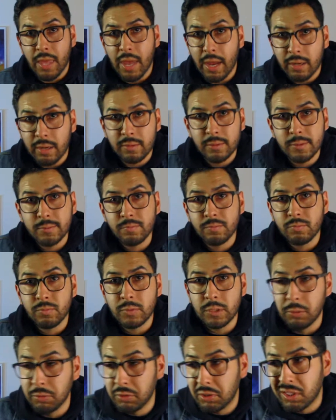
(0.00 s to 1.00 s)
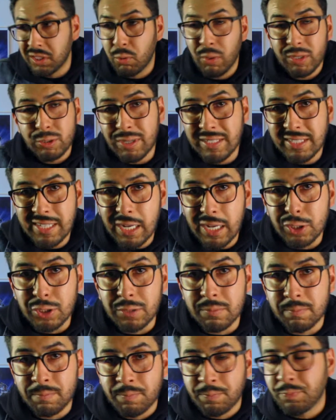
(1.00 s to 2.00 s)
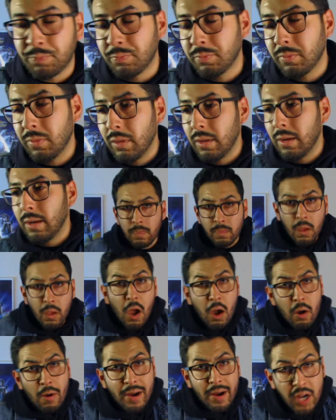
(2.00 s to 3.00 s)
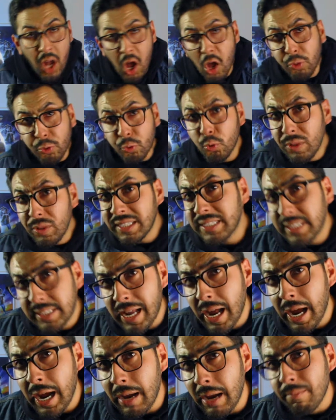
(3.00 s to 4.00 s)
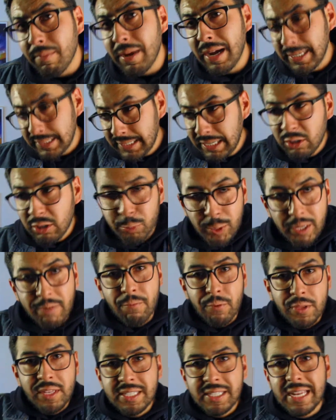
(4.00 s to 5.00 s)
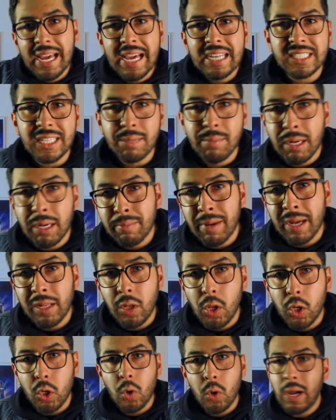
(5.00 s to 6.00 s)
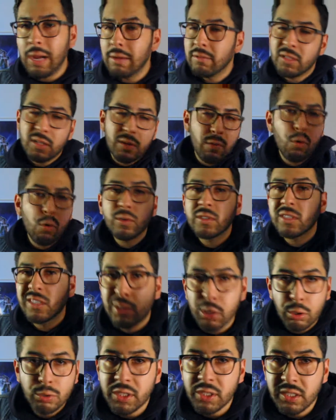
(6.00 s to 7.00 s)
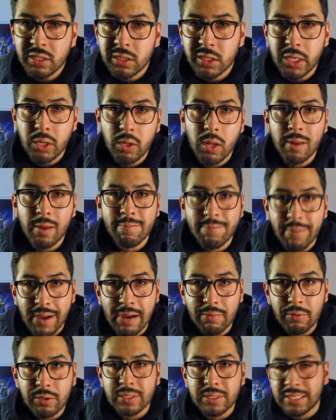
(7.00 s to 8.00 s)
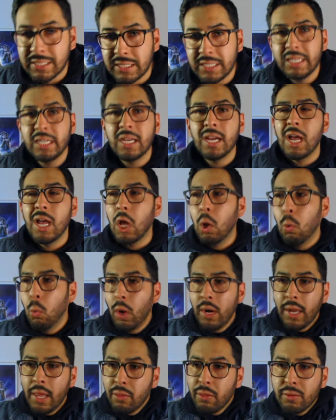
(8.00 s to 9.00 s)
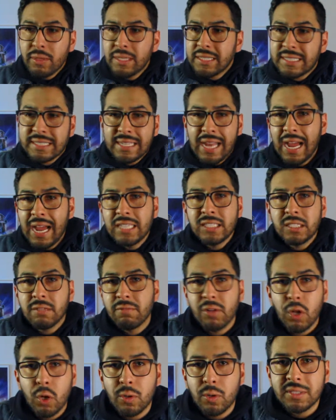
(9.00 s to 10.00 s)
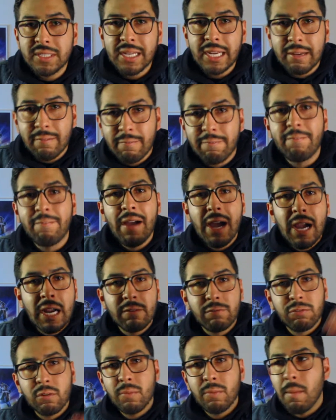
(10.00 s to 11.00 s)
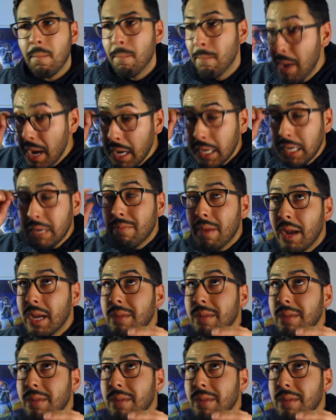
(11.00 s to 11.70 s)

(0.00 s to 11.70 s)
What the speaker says: that. It was just a quick transaction. Alright, and all through this time, as I was waiting for these guys to make my logo, I was of course searching still on Fiverr to see what other designs of logos I could find from the many